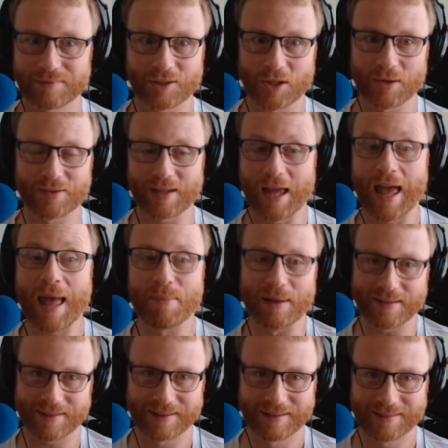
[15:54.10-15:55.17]
it's a
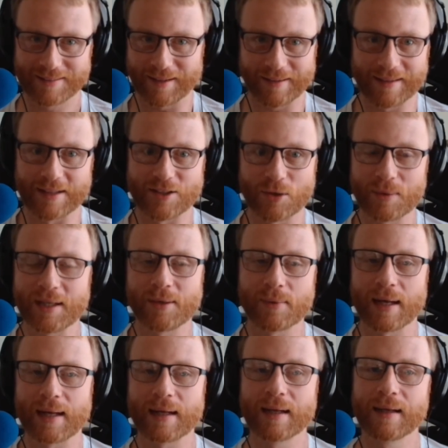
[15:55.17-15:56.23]
habit, something they do
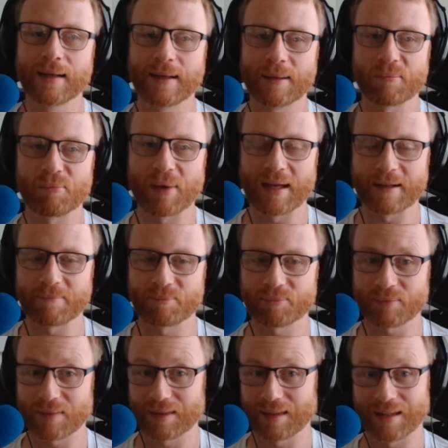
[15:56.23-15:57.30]
anyway. But
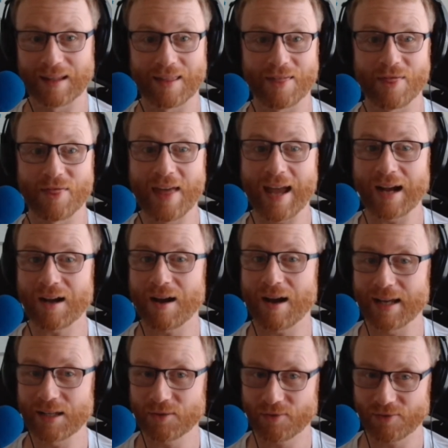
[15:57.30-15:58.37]
that
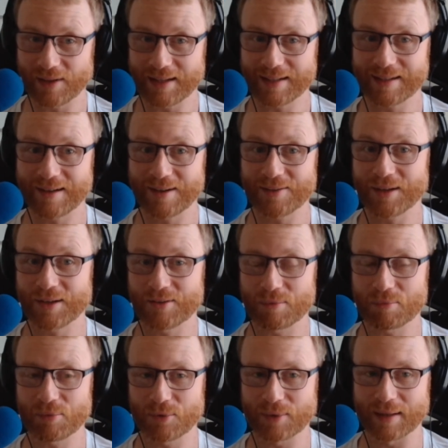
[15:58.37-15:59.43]
kind of thinking, I think, is
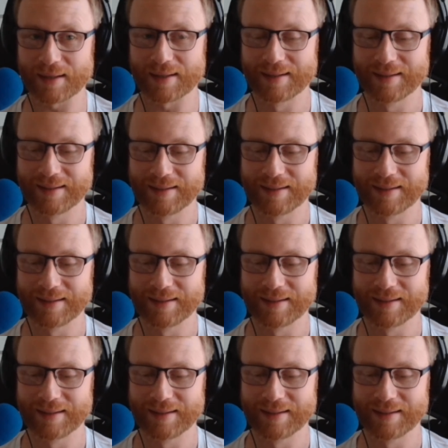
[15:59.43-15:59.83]
important.